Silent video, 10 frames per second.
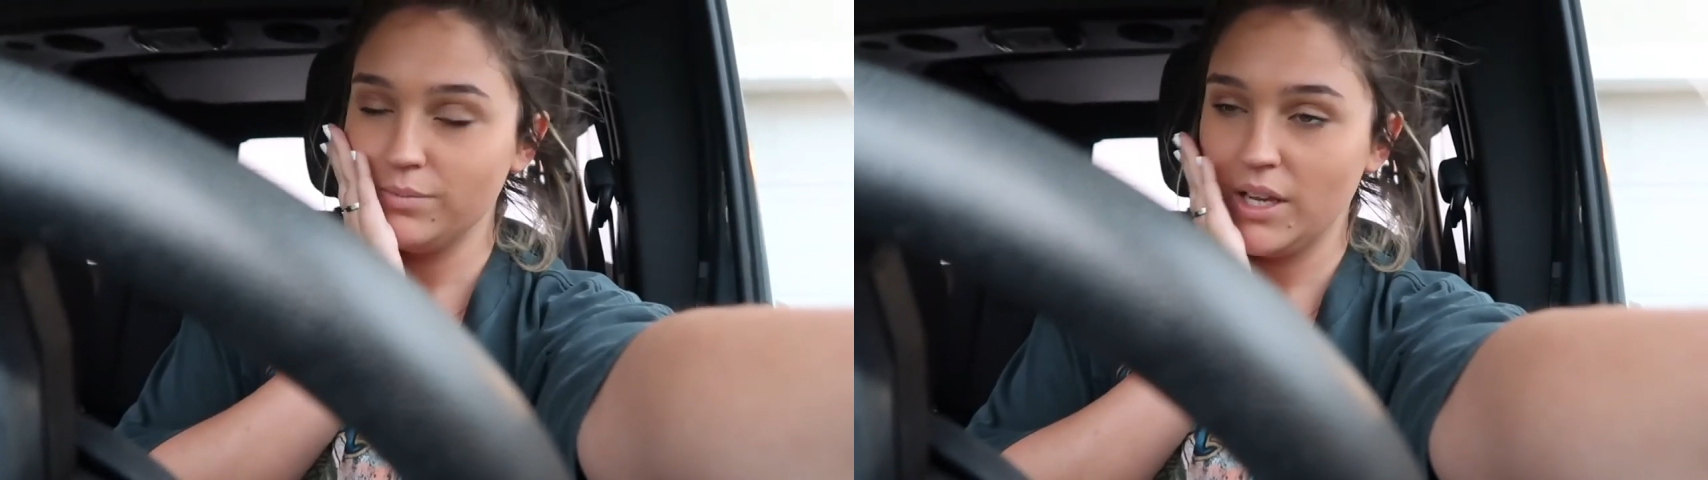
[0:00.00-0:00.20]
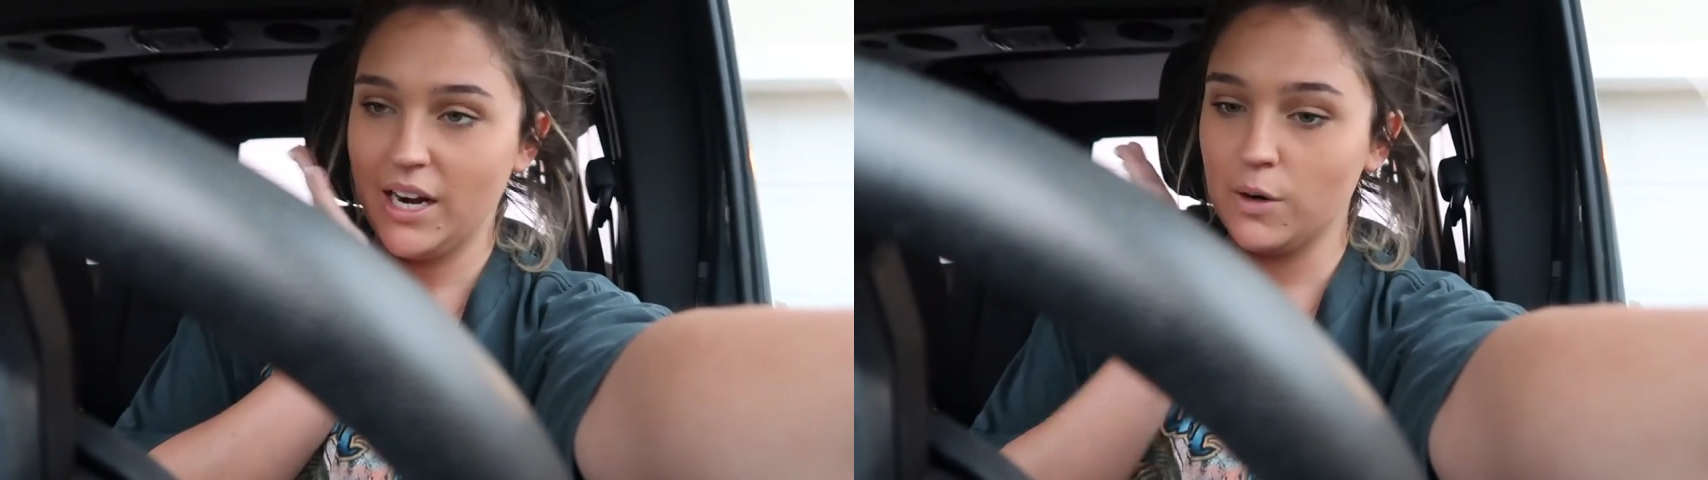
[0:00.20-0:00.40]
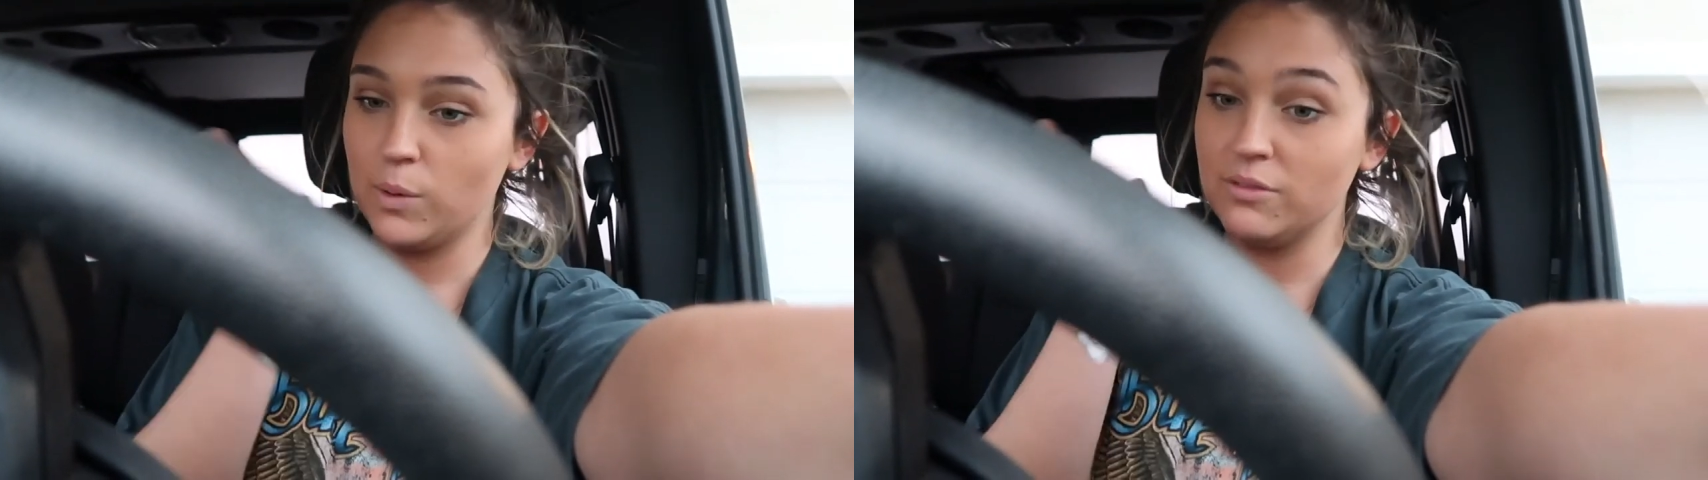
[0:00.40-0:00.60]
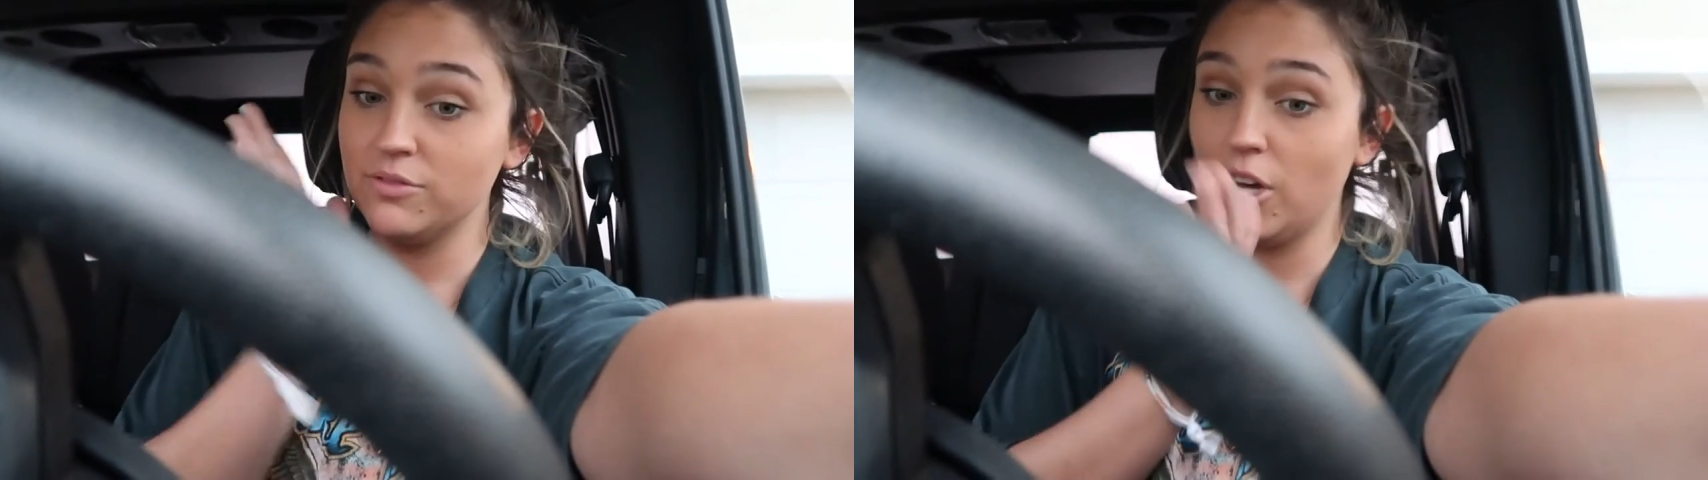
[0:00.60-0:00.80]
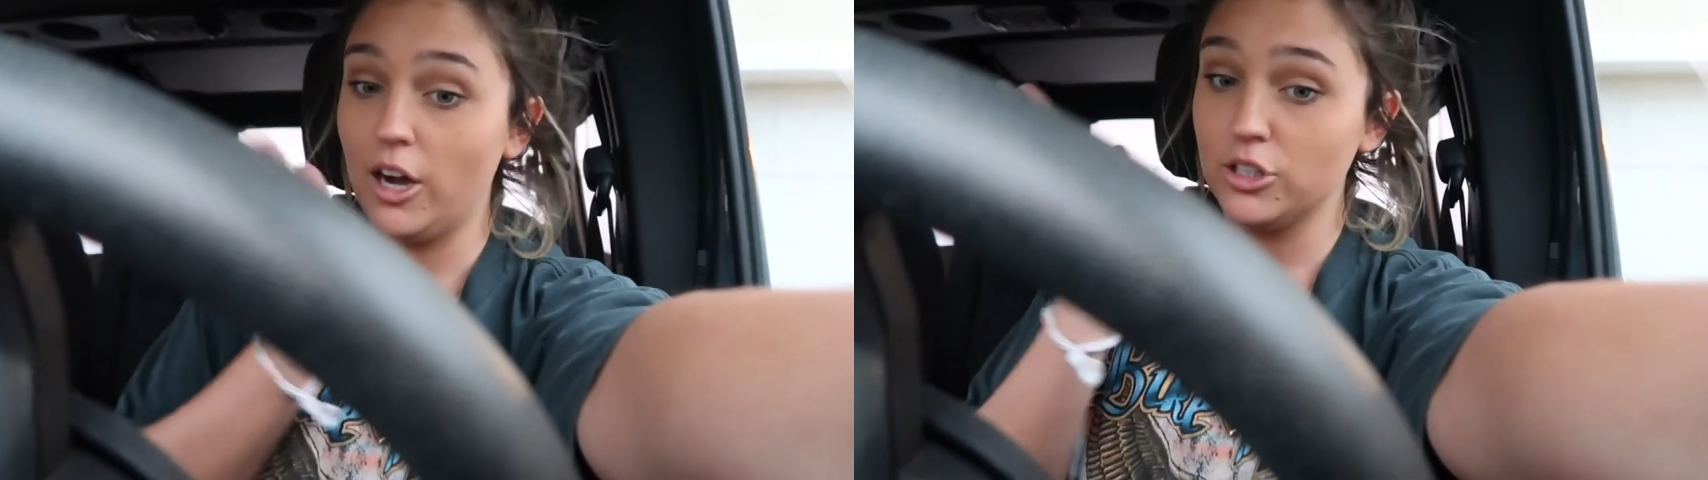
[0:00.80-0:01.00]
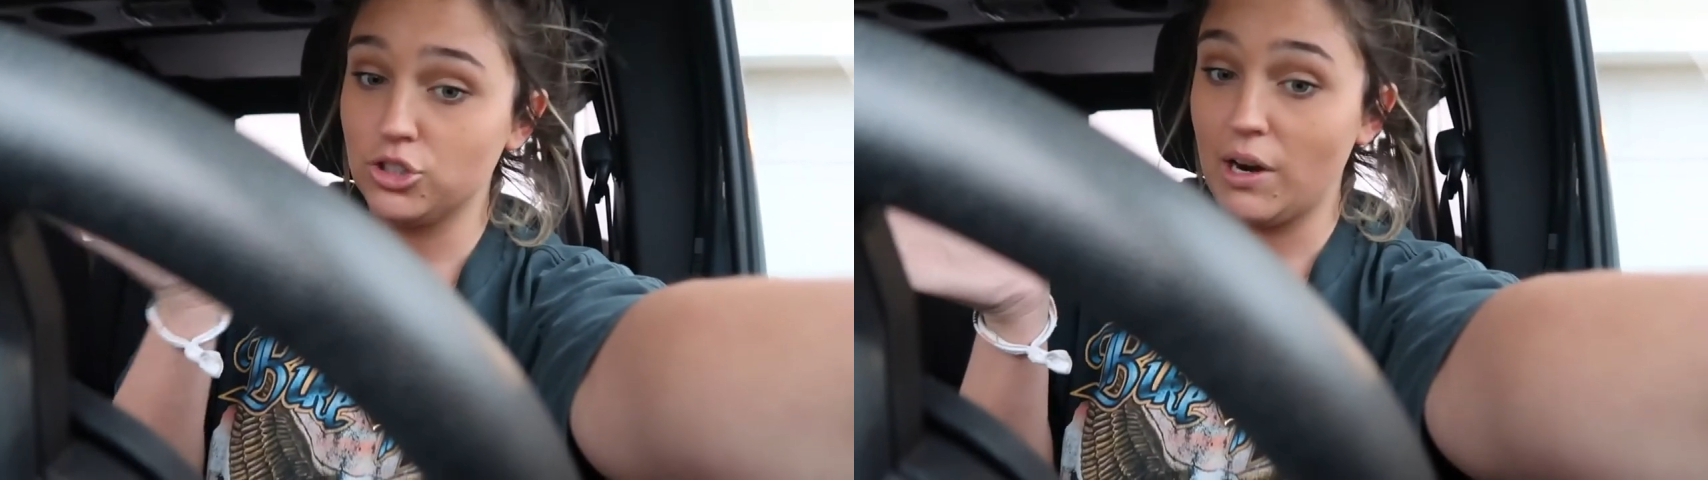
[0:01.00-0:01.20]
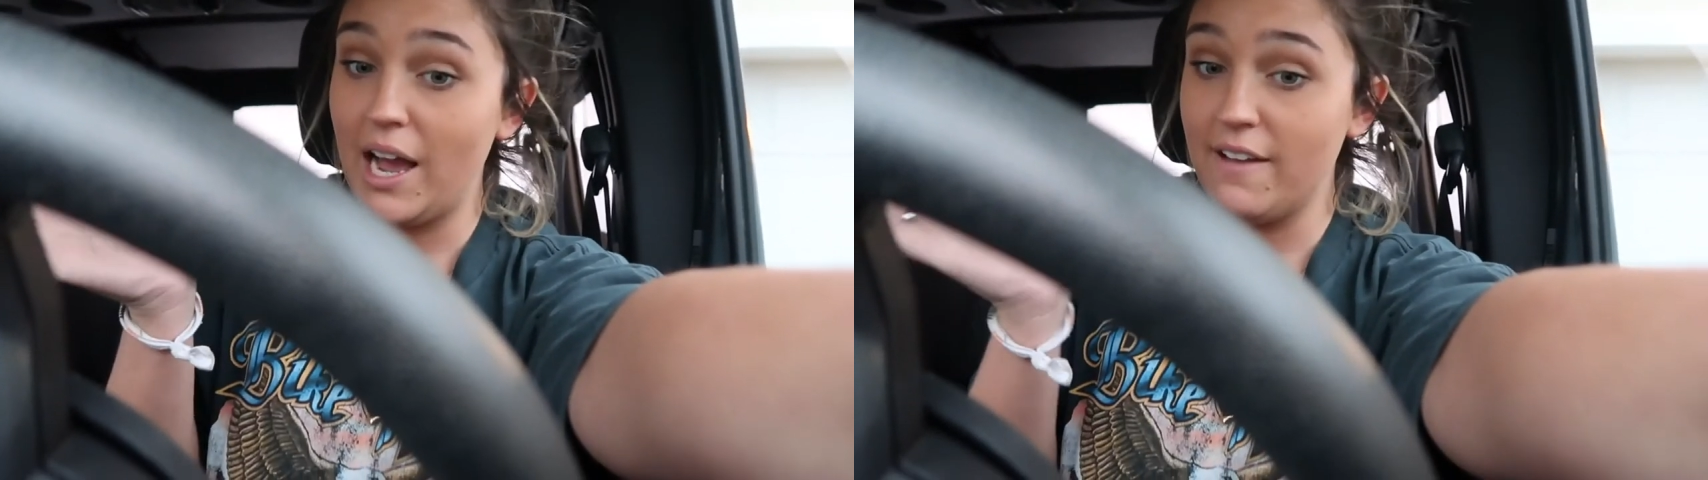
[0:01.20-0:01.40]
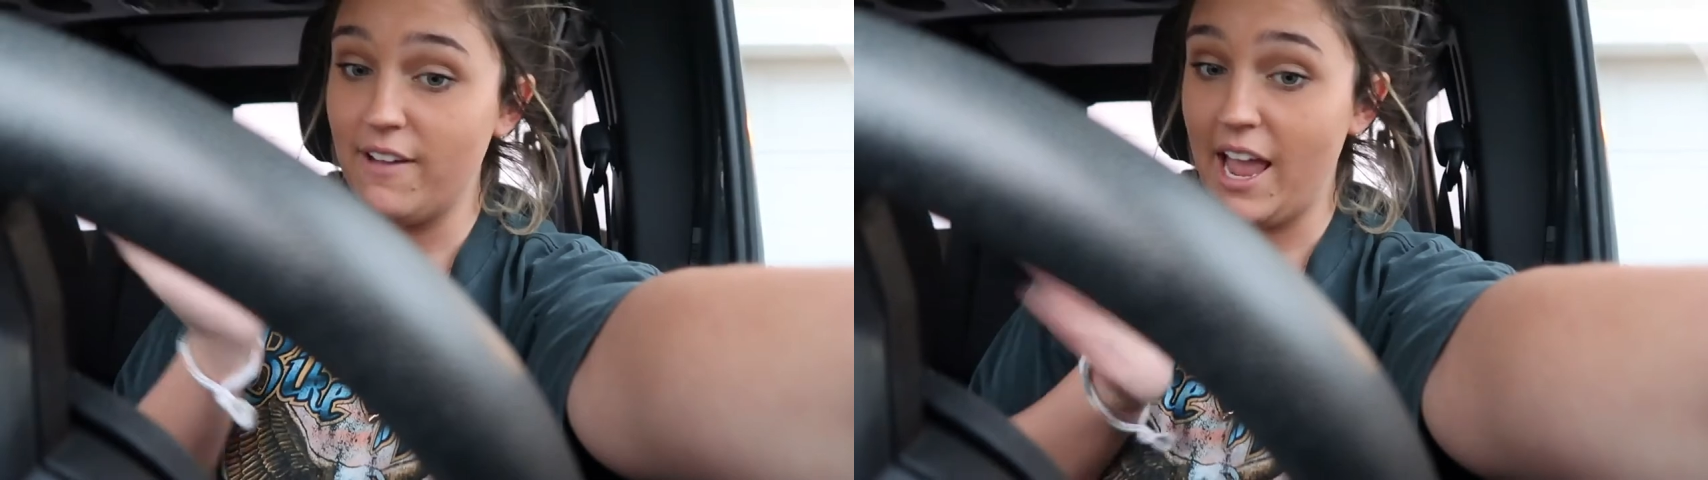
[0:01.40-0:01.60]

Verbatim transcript: and I don't wanna vlog, drive,